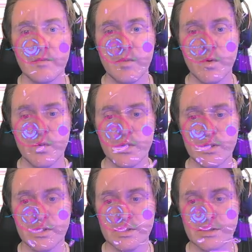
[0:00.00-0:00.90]
more,
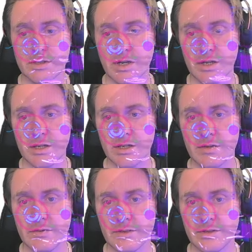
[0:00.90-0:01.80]
I can
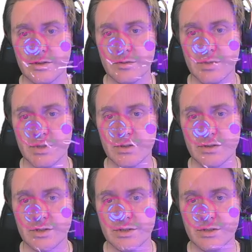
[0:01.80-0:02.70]
give it to you, but
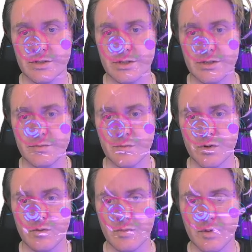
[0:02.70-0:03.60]
there's just these
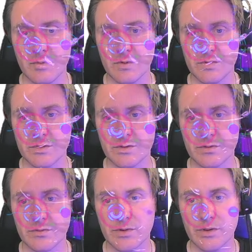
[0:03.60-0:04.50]
small bubbles
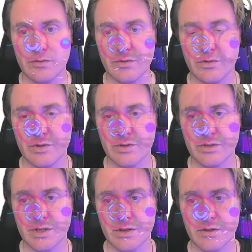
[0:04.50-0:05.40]
through and through. There's
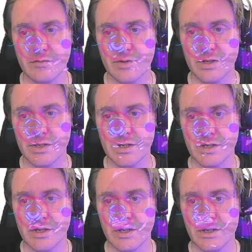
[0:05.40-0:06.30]
nothing really
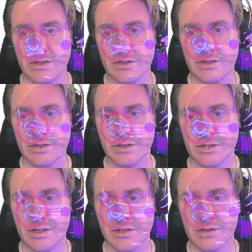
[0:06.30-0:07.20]
to
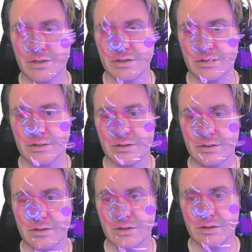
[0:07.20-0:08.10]
suggest
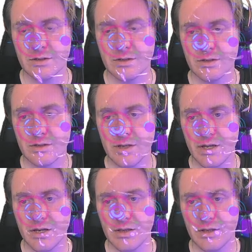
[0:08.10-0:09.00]

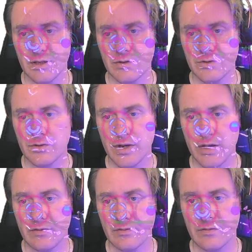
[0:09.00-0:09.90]
anything. You do
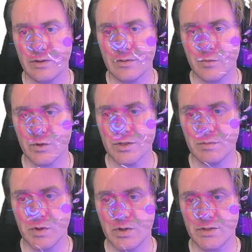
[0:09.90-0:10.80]
have more
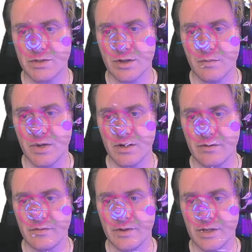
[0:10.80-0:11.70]
sparse
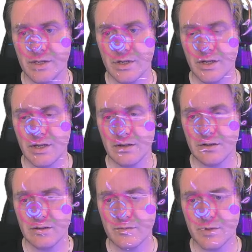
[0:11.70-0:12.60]
above and a
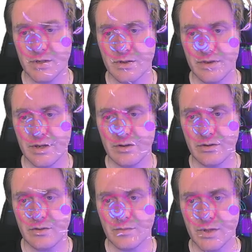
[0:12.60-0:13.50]
little bit
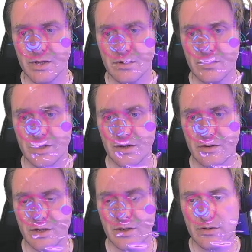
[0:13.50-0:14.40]
thicker below
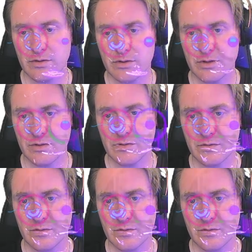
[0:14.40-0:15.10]
down here, so